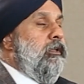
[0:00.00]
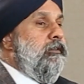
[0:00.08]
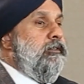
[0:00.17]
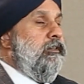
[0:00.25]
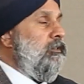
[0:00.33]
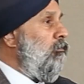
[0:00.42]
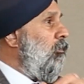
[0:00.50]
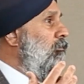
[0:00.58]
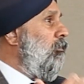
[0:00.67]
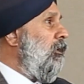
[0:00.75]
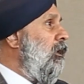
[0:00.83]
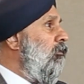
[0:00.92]
system
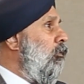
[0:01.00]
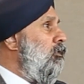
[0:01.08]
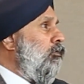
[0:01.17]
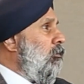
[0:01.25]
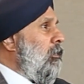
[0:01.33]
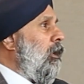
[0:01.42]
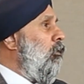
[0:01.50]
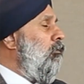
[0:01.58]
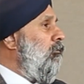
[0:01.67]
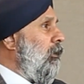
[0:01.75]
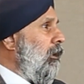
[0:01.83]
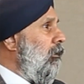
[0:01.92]
of belief was with my
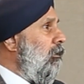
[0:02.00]
own faith.